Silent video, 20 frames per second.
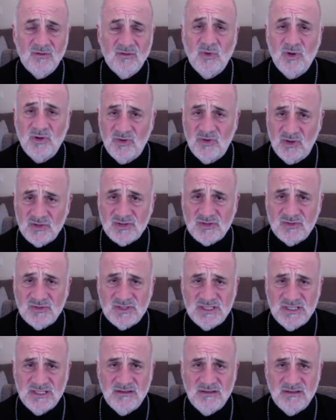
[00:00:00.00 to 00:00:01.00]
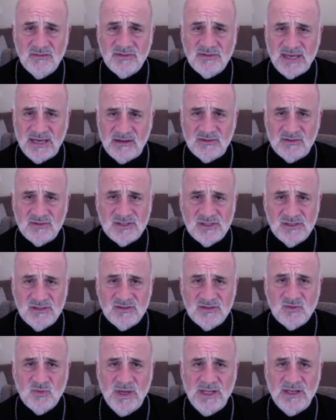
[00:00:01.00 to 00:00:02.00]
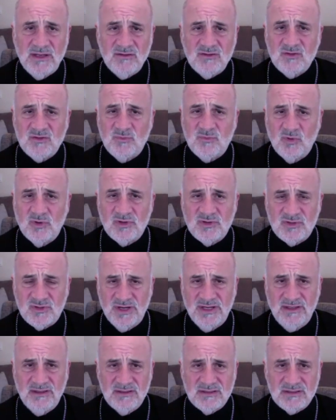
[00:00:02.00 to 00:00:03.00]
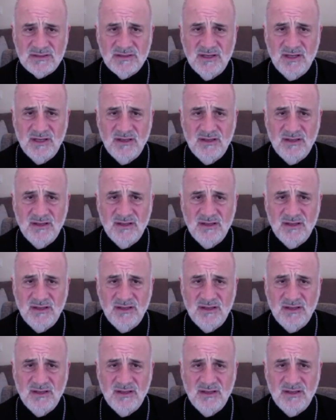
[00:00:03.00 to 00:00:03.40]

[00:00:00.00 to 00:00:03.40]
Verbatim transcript: We've also seen thousands waiting to board trains,